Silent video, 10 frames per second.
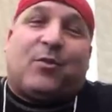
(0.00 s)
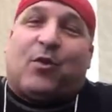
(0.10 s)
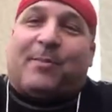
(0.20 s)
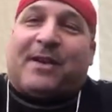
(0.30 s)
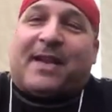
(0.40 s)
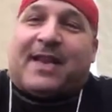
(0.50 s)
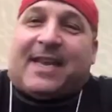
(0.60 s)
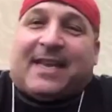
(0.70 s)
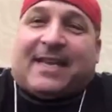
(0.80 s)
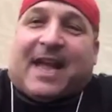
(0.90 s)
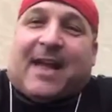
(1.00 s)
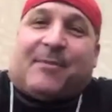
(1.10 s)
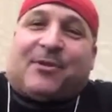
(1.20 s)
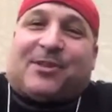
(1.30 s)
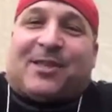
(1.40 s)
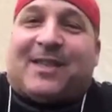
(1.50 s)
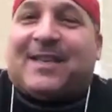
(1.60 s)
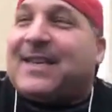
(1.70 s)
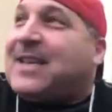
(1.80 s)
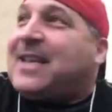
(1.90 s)
tournament in Commerce,
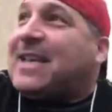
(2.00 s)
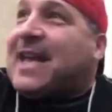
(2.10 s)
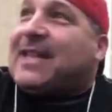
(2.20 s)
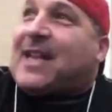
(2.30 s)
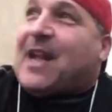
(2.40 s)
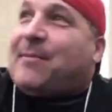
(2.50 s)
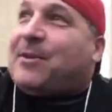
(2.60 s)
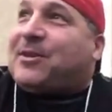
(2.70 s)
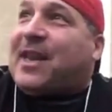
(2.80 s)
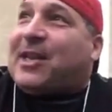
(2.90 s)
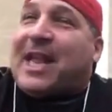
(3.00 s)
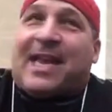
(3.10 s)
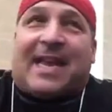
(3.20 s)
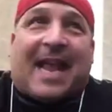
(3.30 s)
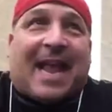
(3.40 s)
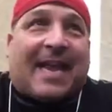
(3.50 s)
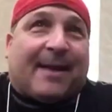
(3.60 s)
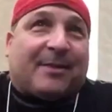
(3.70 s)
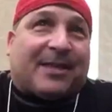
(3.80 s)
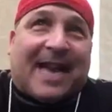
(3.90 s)
at the Commerce in LA, and
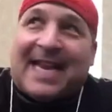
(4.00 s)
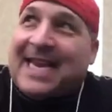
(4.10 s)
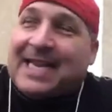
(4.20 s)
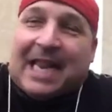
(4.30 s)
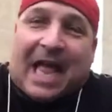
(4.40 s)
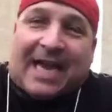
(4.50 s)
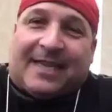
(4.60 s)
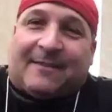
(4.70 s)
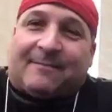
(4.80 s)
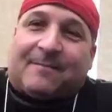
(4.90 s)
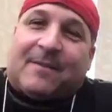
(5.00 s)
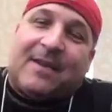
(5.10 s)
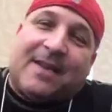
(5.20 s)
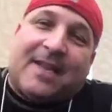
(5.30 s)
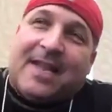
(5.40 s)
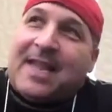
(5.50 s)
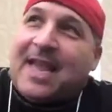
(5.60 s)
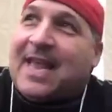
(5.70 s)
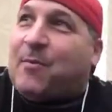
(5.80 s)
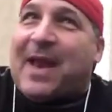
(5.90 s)
I'm standing in line,
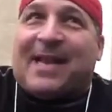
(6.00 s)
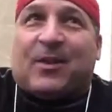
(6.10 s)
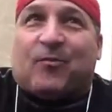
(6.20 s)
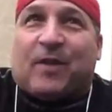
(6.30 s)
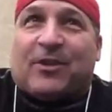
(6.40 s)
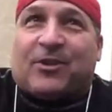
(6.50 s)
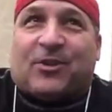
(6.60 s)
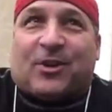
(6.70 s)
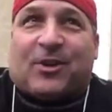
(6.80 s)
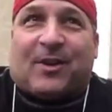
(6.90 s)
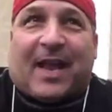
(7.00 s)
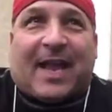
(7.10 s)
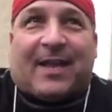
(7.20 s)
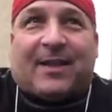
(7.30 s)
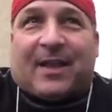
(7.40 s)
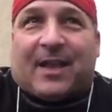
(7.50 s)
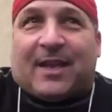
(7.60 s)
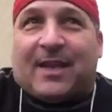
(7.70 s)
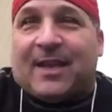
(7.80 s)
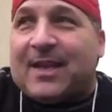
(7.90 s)
and I'm waiting to register, and
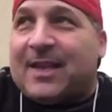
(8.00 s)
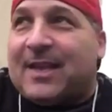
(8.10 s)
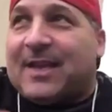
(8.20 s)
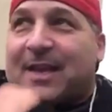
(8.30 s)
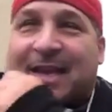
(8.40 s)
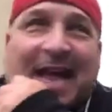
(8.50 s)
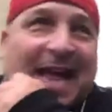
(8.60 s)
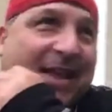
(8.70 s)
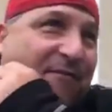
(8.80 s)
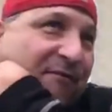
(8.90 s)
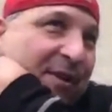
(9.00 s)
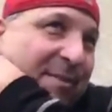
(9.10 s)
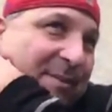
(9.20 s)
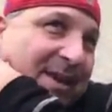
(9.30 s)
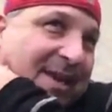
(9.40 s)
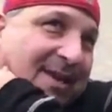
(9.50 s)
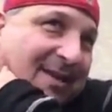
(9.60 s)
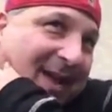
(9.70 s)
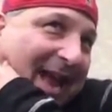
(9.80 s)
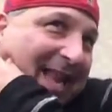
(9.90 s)
a guy in front of me,
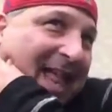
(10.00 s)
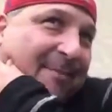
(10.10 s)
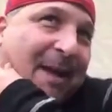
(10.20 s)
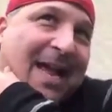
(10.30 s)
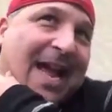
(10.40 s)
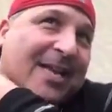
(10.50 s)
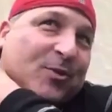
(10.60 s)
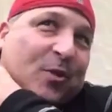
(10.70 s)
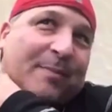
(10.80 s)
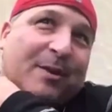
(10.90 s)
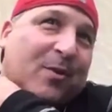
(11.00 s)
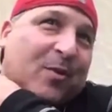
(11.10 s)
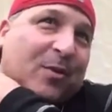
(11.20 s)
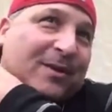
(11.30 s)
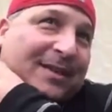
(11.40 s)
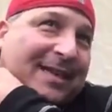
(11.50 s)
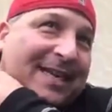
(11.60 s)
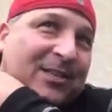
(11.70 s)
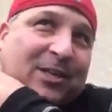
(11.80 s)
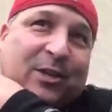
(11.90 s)
I lock my eyes on him because he
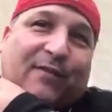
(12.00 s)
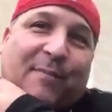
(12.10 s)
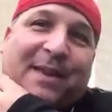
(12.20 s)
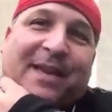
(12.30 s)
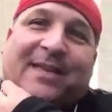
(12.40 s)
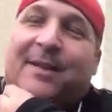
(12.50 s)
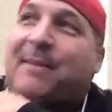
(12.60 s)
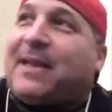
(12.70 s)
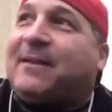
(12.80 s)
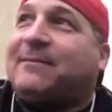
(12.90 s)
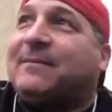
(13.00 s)
just looks familiar to me.